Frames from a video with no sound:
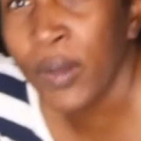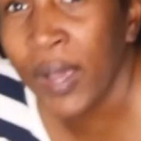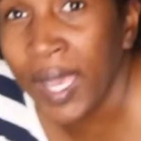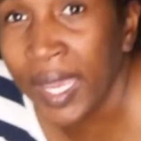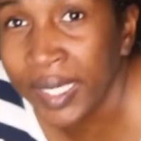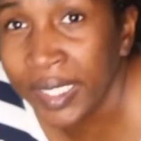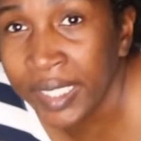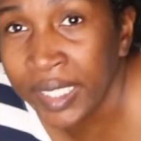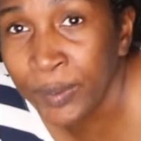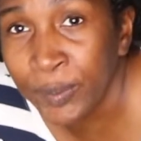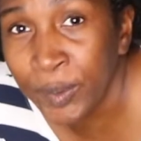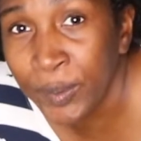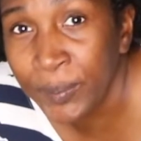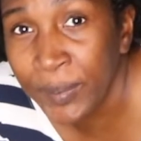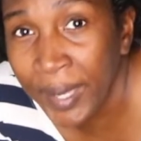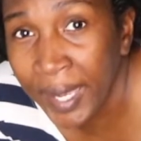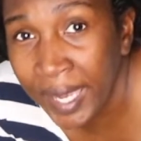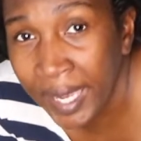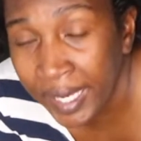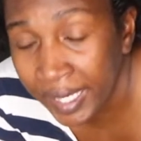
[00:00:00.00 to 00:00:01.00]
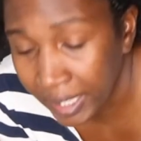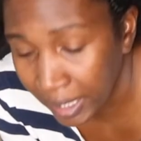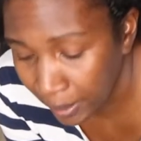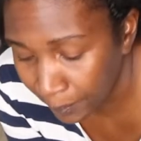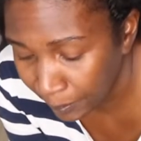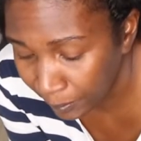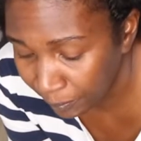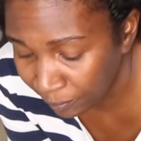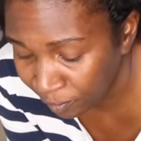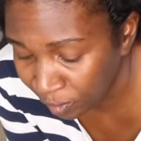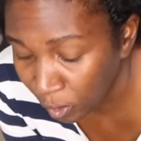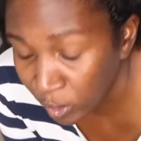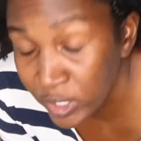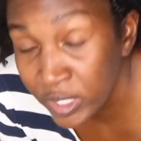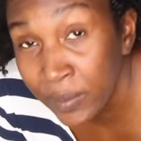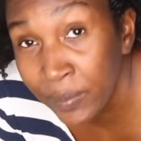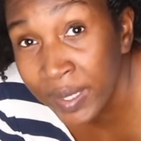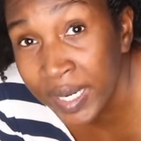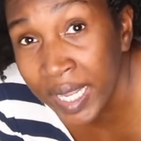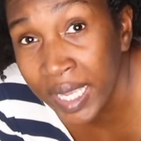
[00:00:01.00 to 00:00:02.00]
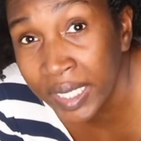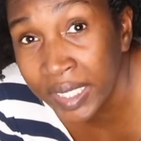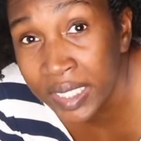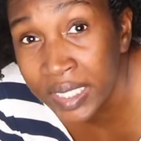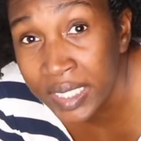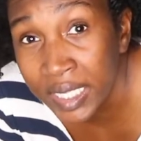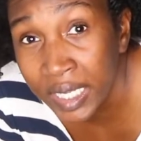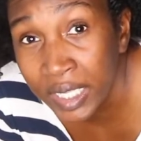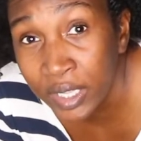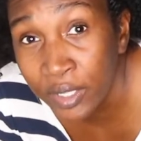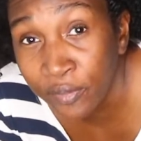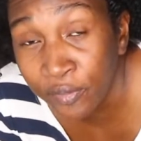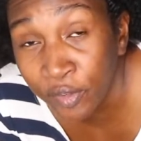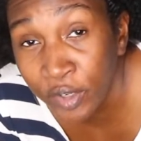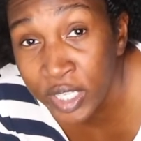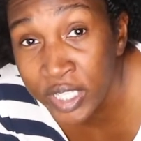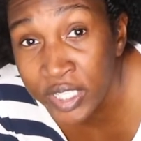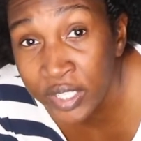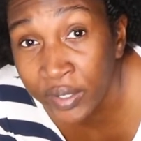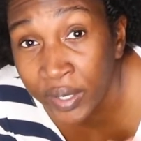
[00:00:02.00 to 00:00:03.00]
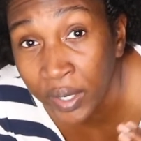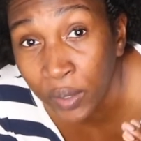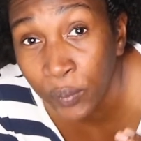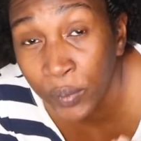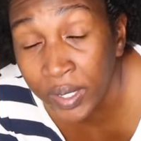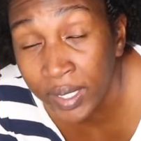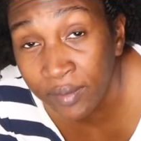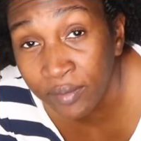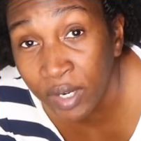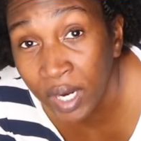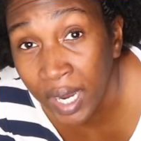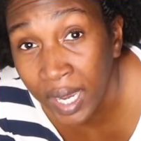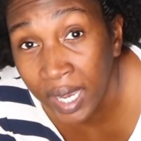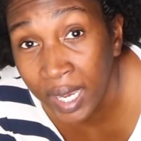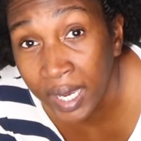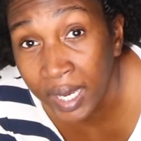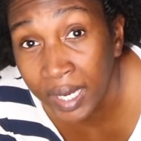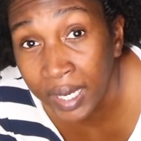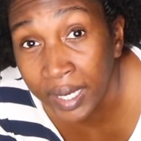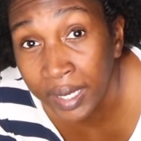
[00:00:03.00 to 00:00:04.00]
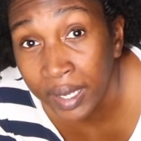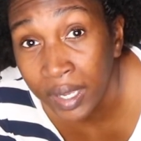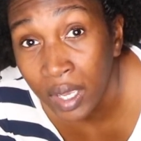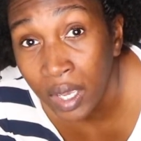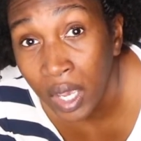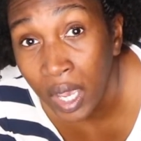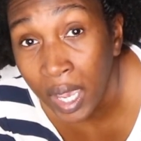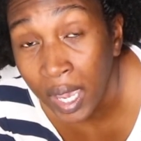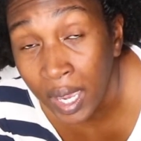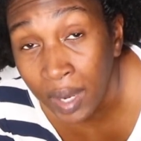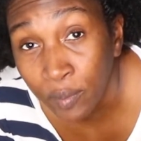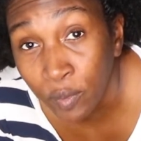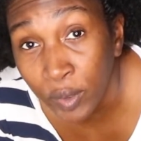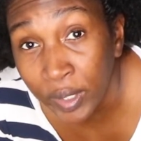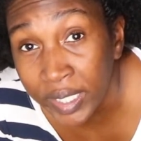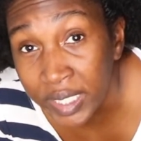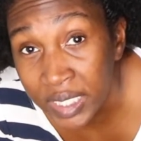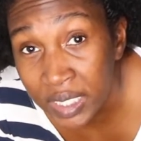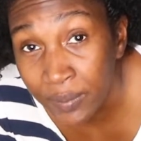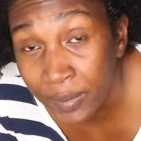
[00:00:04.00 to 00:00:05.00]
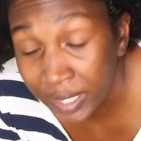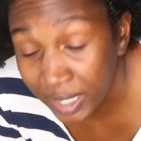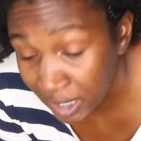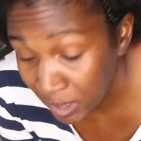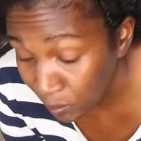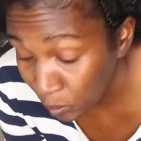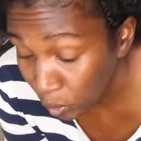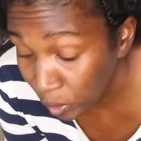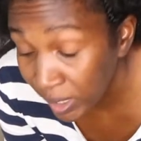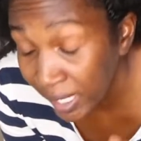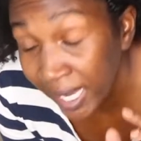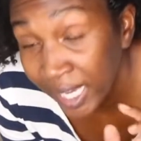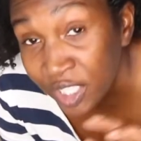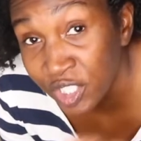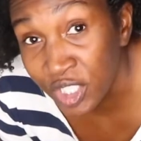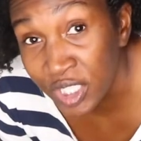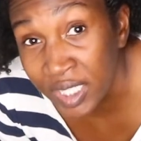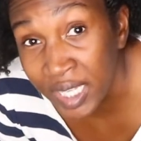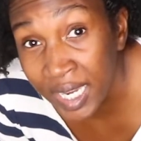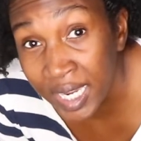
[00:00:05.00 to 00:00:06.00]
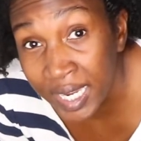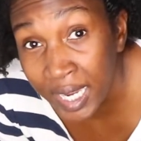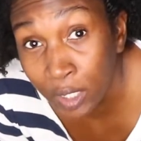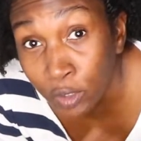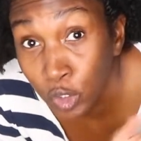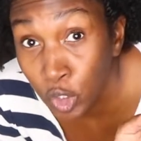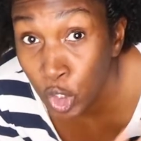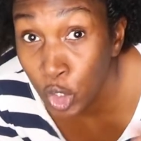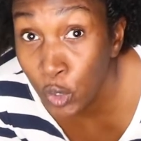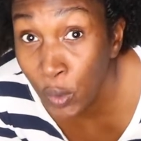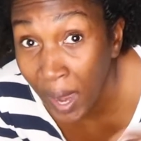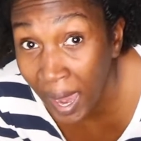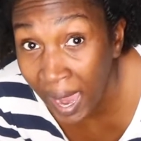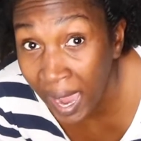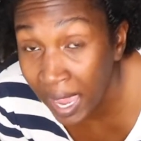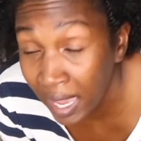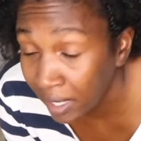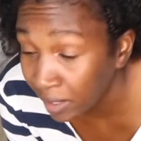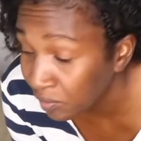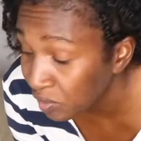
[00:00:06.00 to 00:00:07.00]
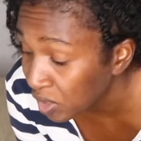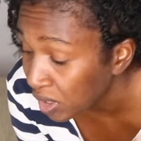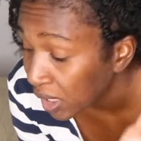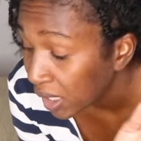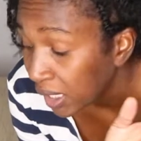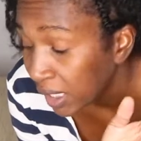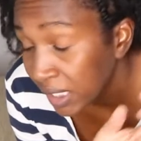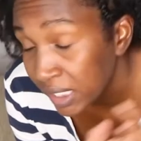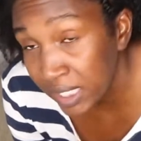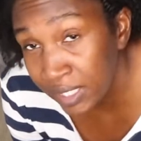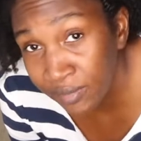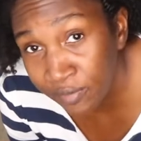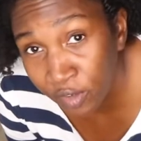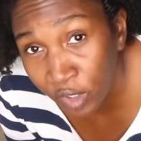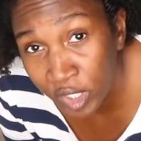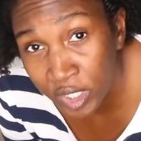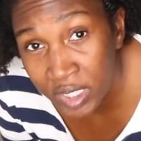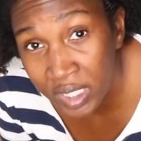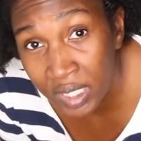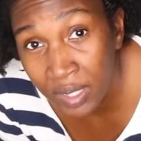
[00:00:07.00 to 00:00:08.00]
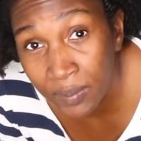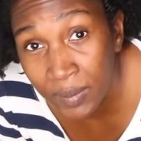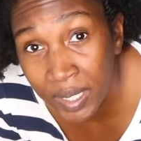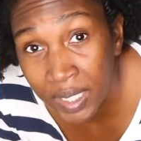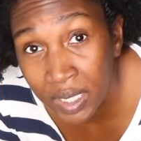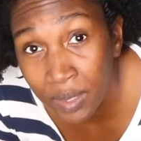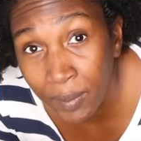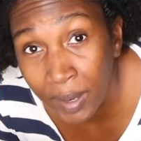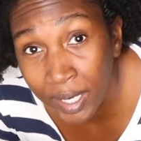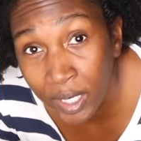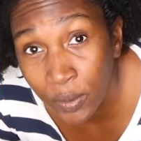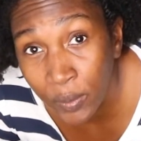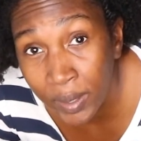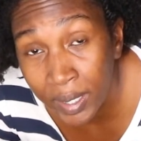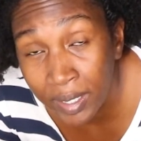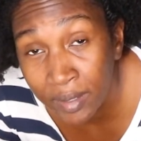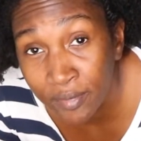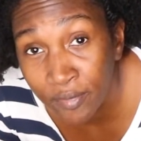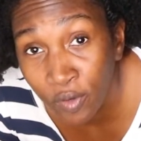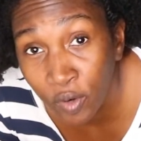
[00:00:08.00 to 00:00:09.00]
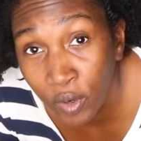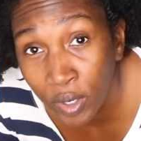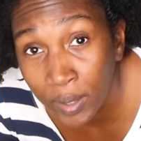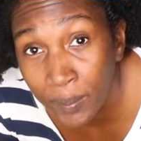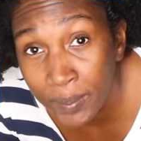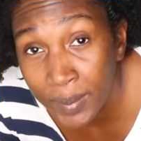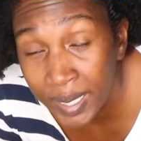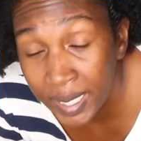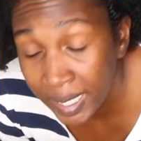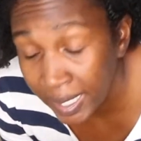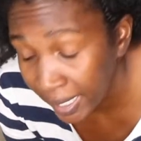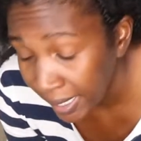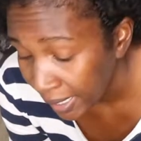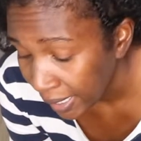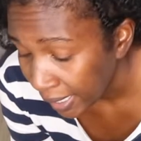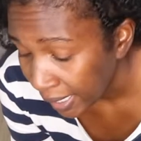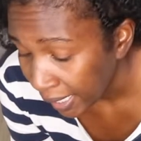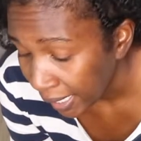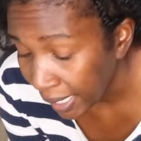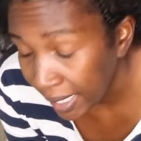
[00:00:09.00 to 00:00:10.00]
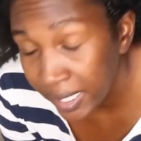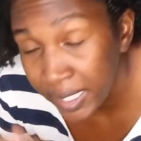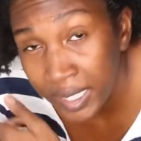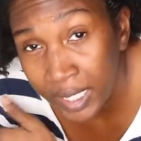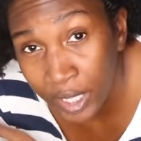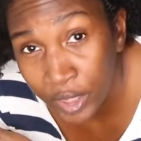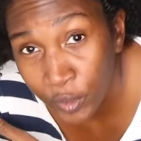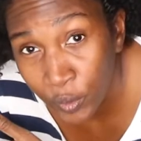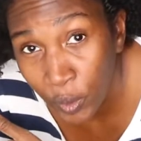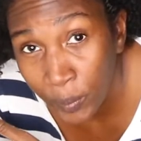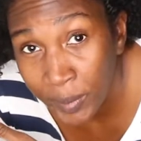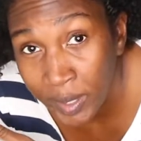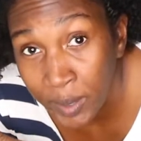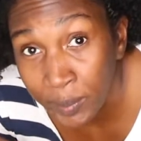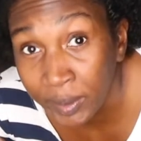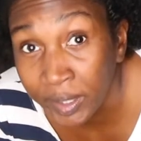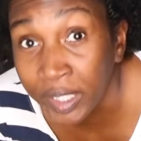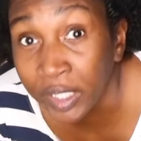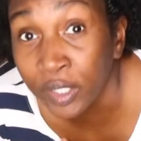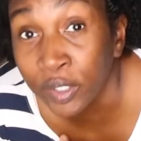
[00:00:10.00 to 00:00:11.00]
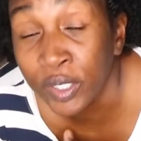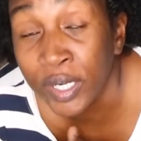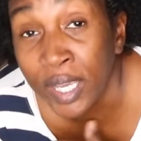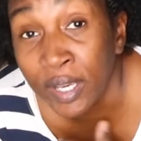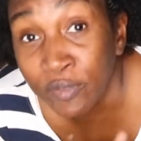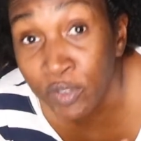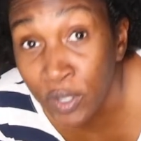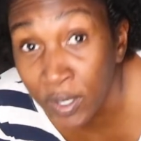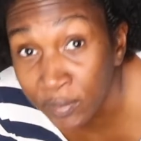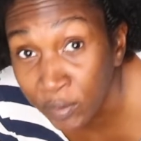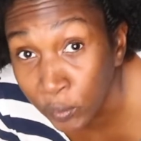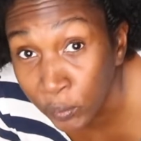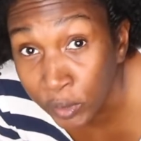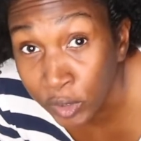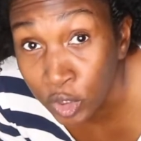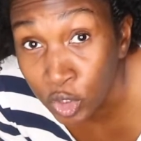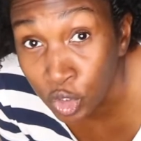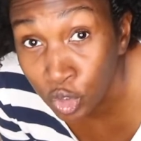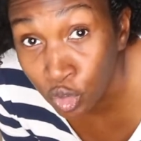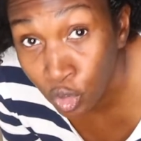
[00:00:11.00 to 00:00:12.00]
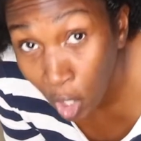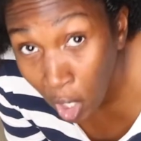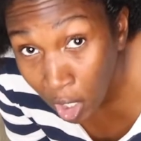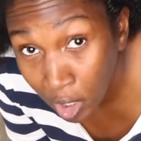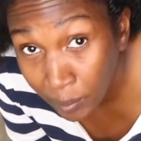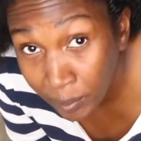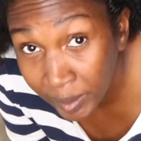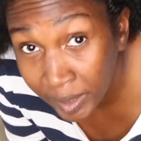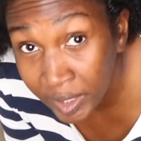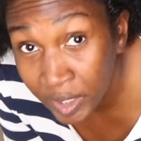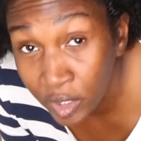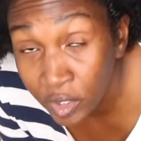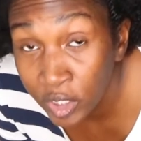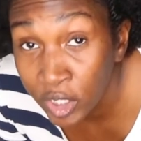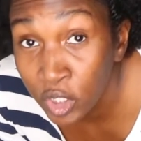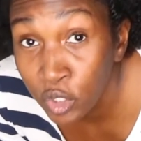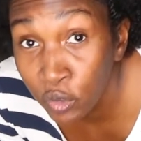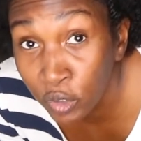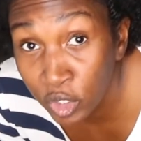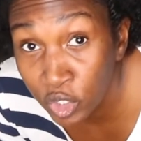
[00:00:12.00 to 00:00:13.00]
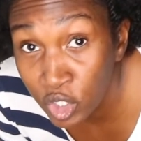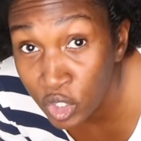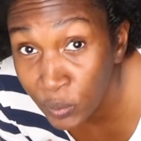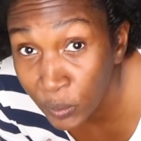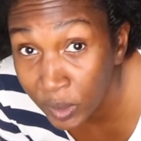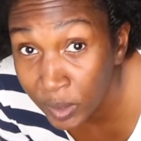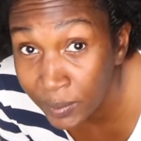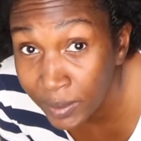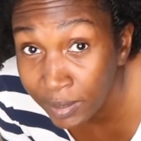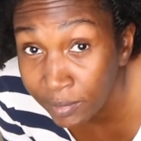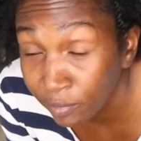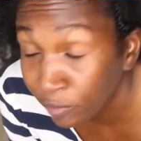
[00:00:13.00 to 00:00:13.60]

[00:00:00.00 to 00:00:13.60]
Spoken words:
I keep a bag of frozen bananas in the freezer, and whenever I'm ready to make a smoothie, I just take out 2 halves, defrost them in the microwave for a minute, and then I throw them in the blender. Now, if you have a really strong blender, then you can just put them in